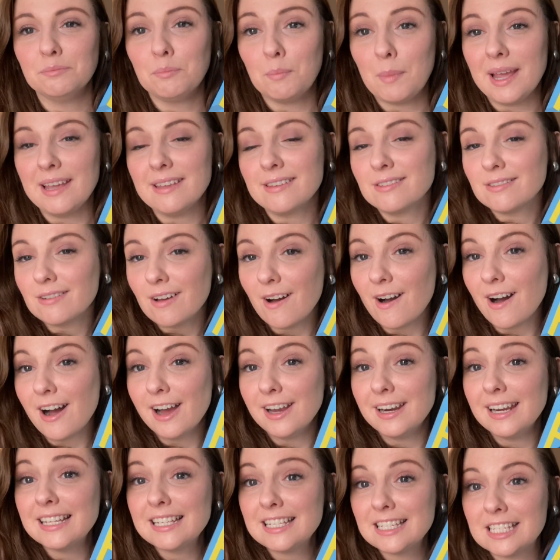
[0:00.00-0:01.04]
based
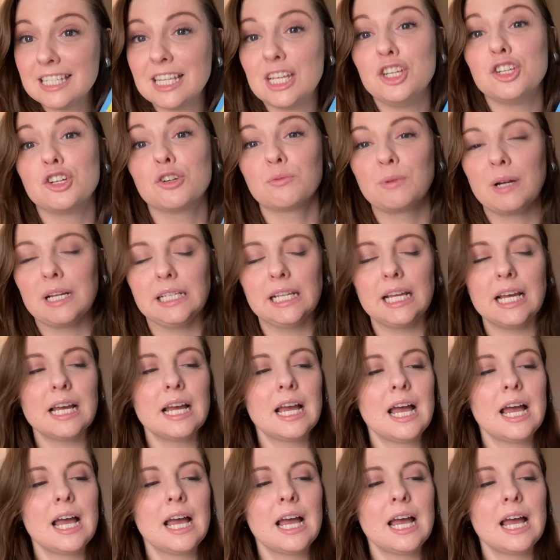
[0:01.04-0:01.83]
on Cinderella.